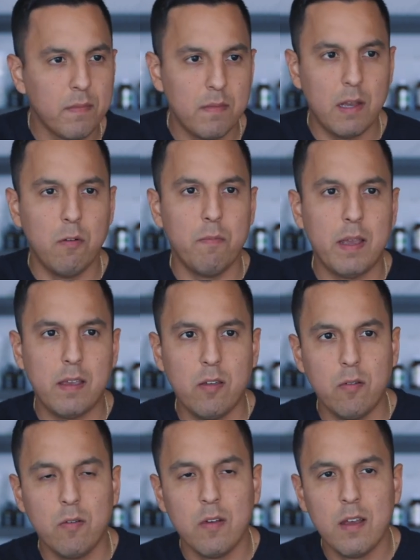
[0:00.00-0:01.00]
that
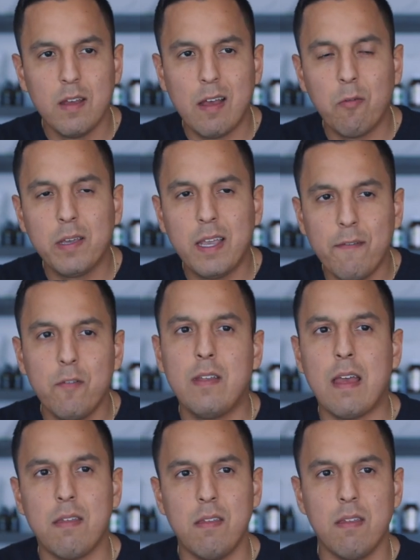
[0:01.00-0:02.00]
will give you
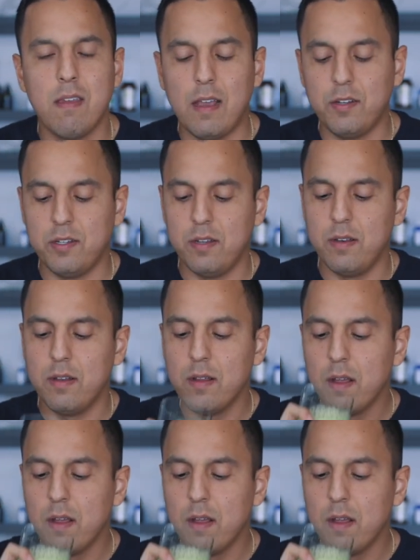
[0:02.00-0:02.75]
that sensation.